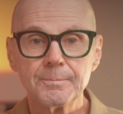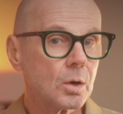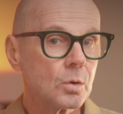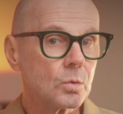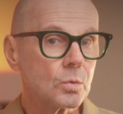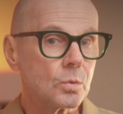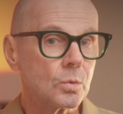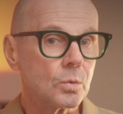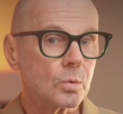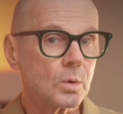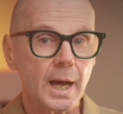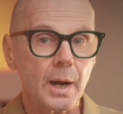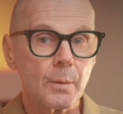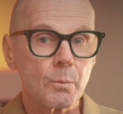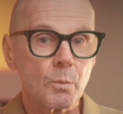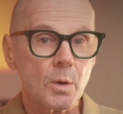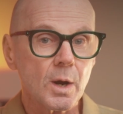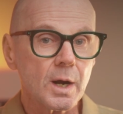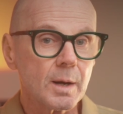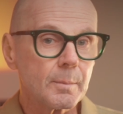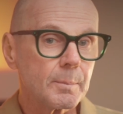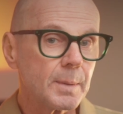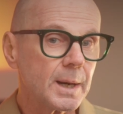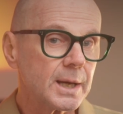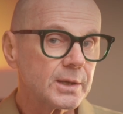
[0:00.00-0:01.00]
Oh, and what
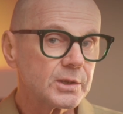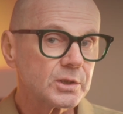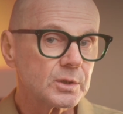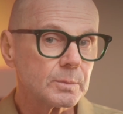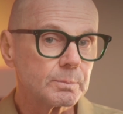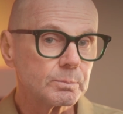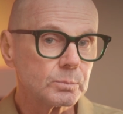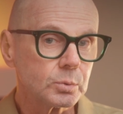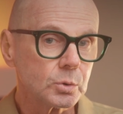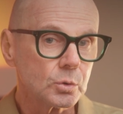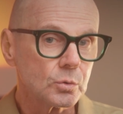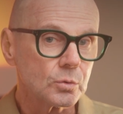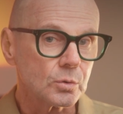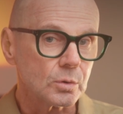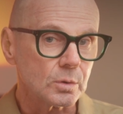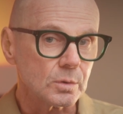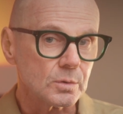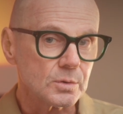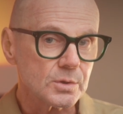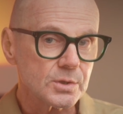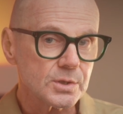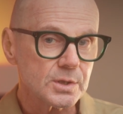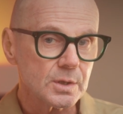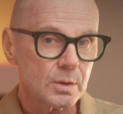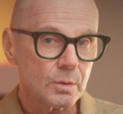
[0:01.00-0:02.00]
about the
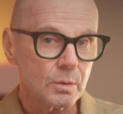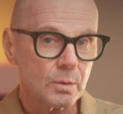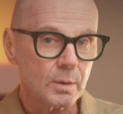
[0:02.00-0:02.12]
plurals?